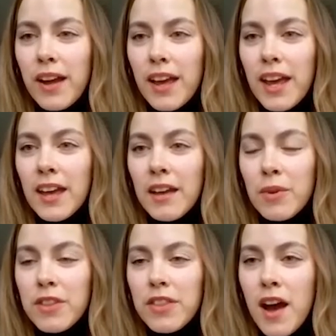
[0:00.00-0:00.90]
hit
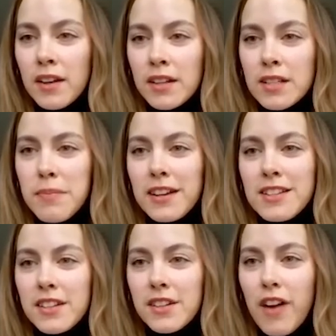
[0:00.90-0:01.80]
with the
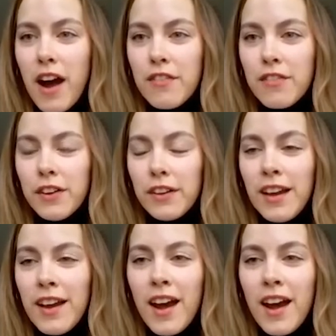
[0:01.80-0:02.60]
unexpected arrival